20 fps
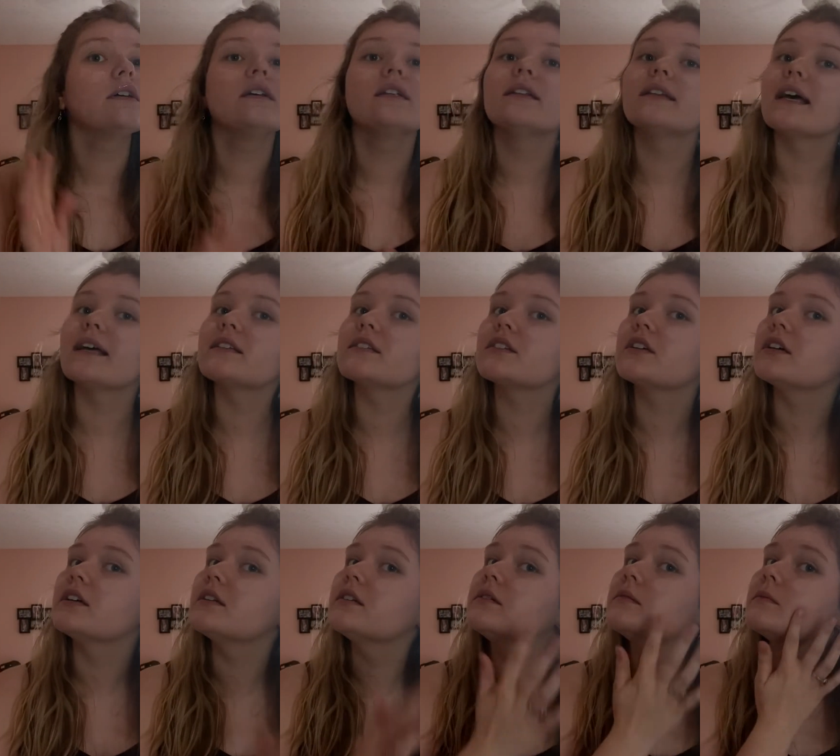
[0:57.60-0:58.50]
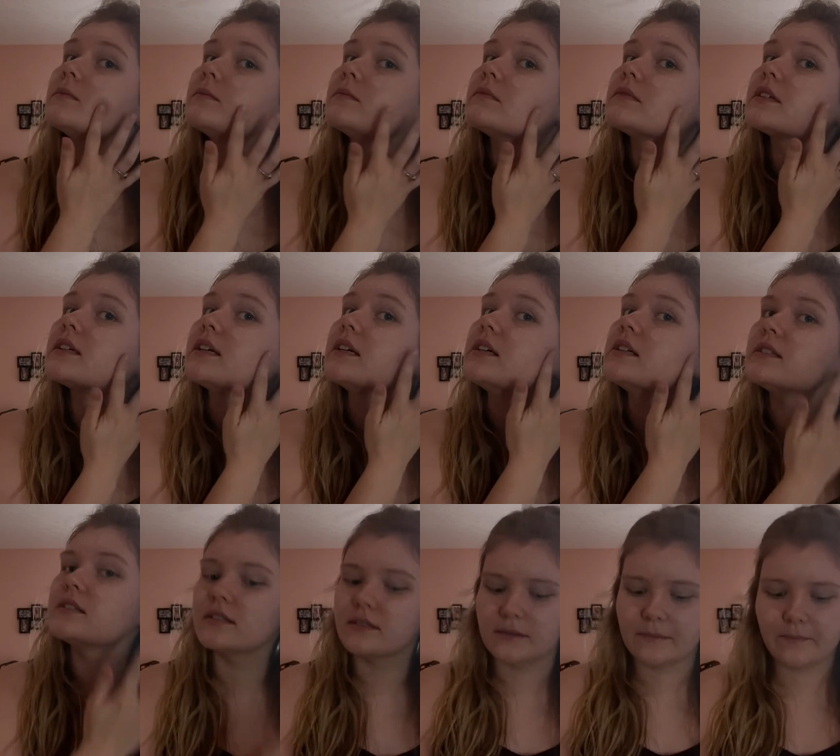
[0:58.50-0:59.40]
that's good,
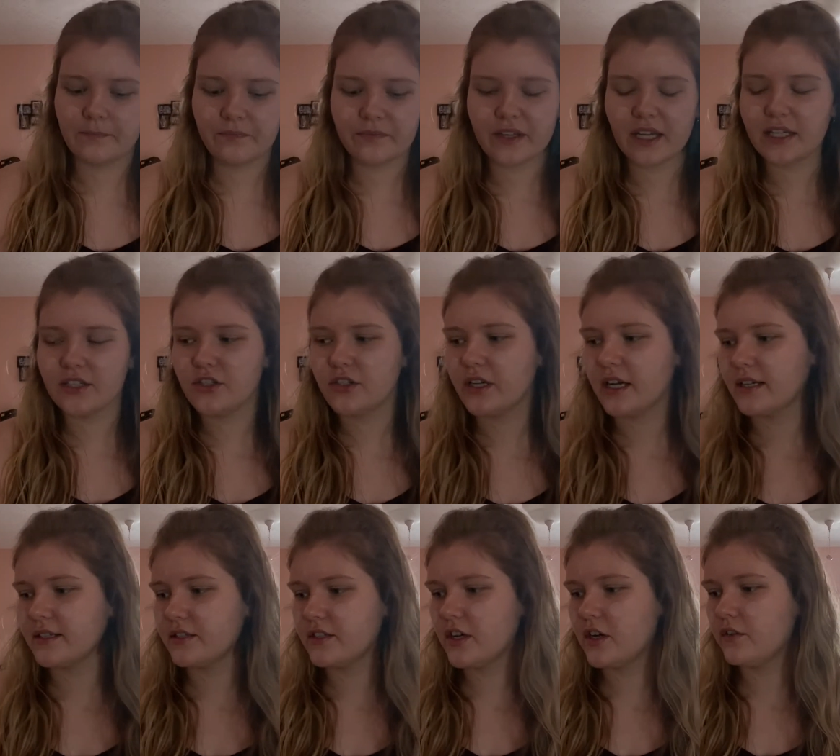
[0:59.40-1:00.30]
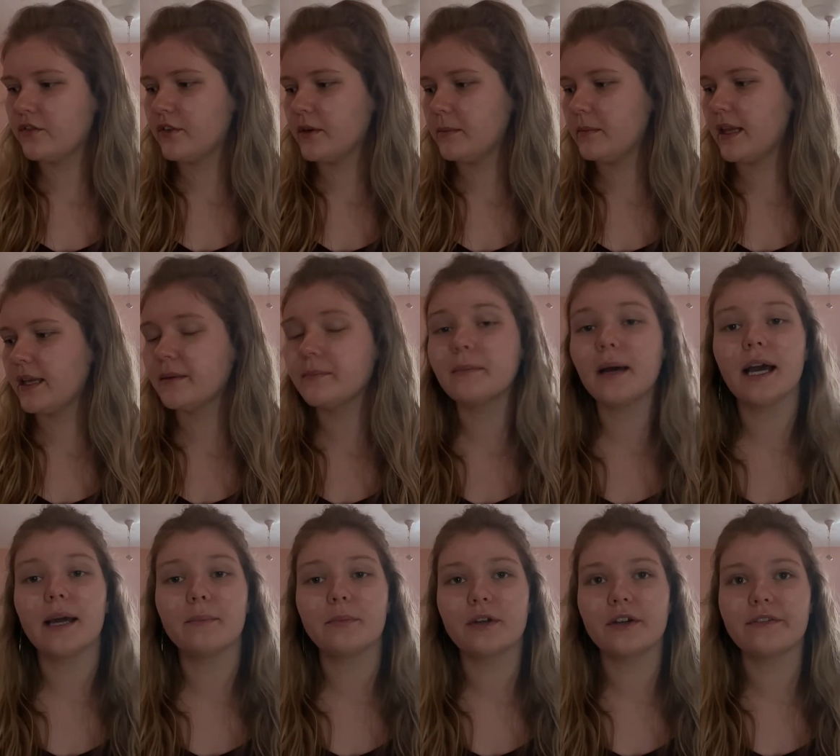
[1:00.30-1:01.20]
because as you guys know from like
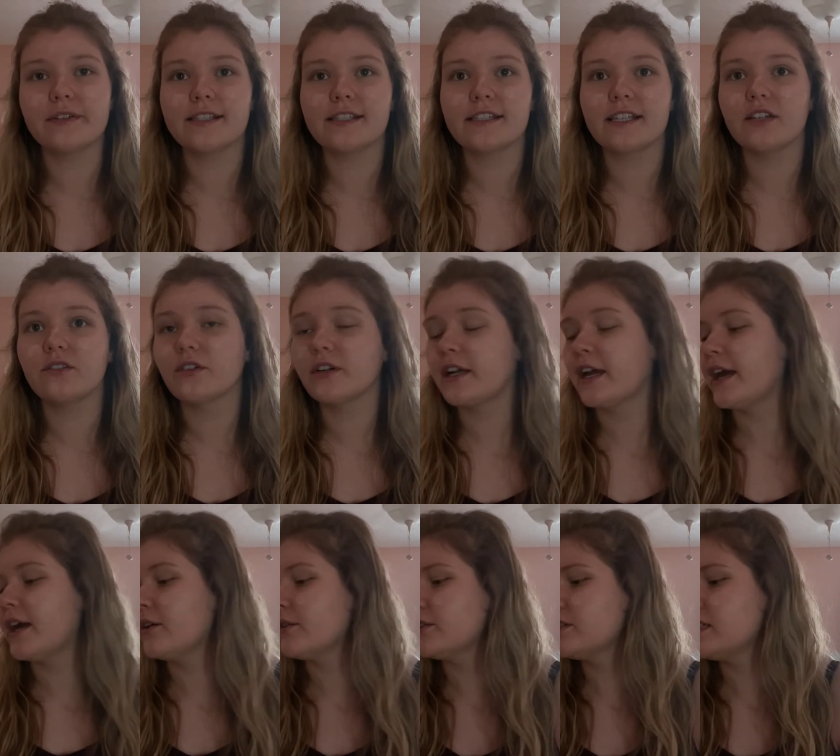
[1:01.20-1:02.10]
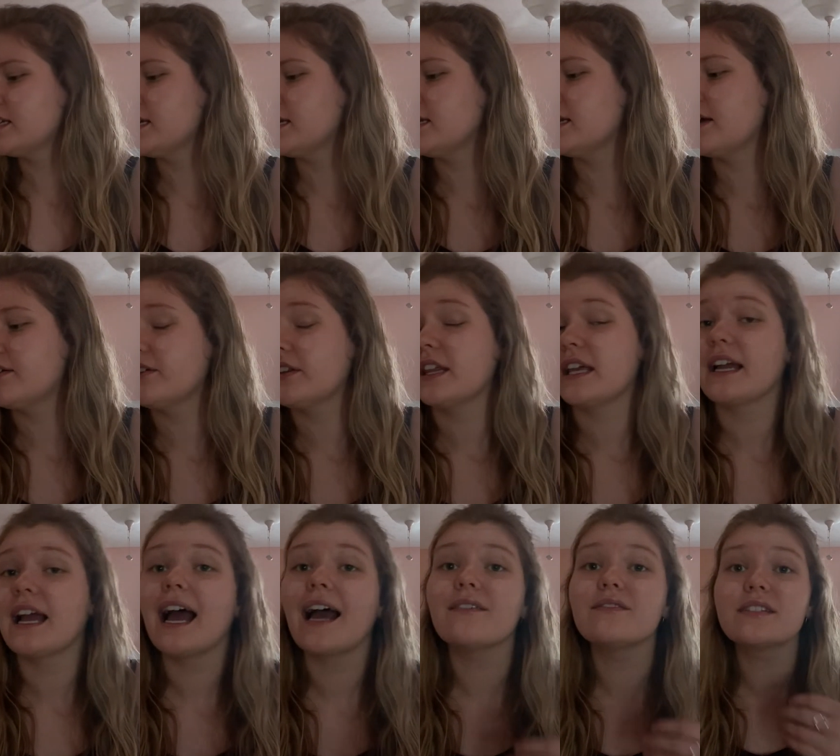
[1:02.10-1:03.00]
my previous skincare routine and everything,
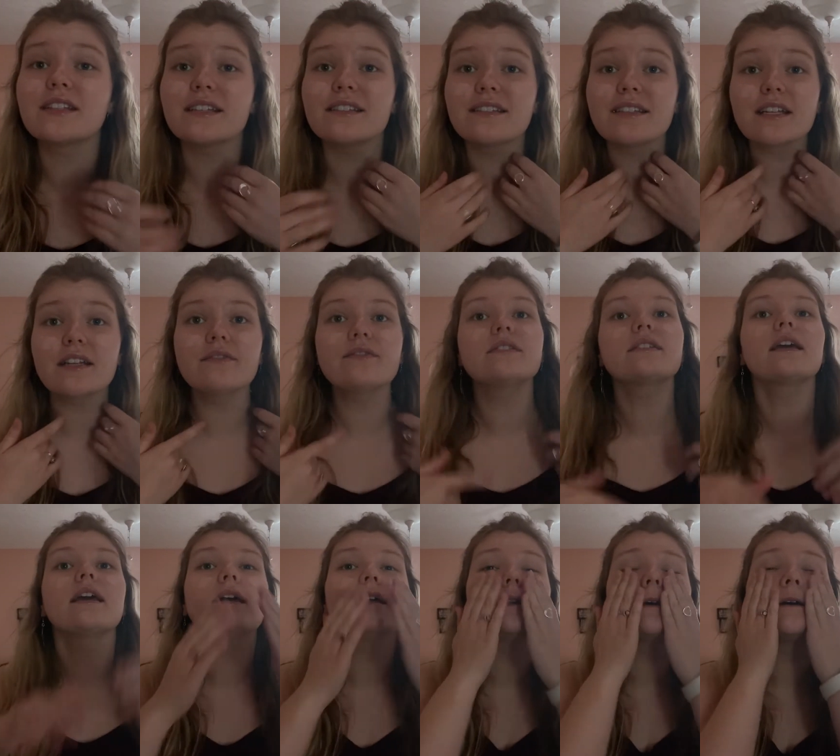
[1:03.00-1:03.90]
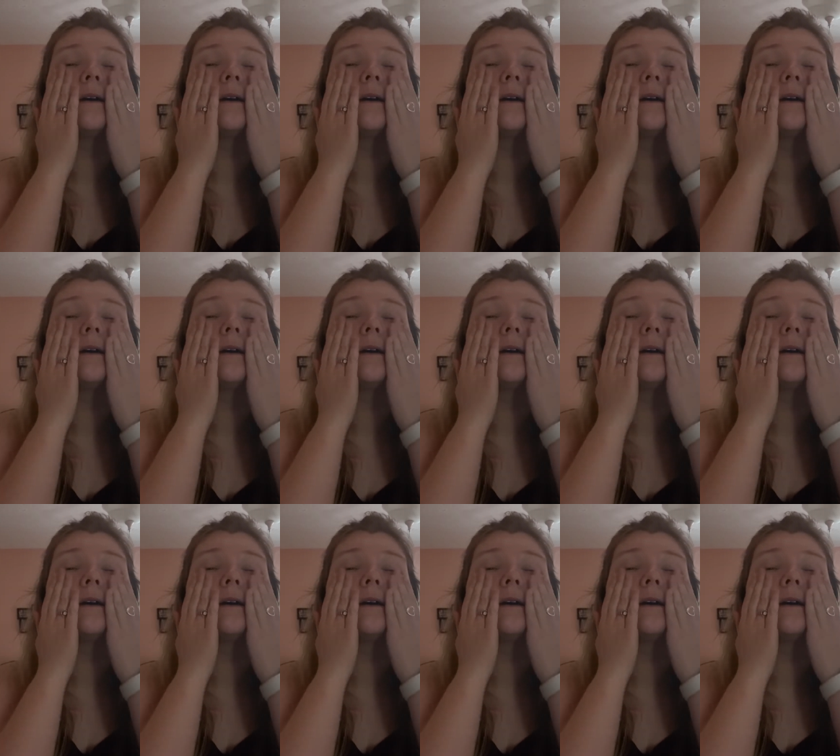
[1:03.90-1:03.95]
I have sensitive skin,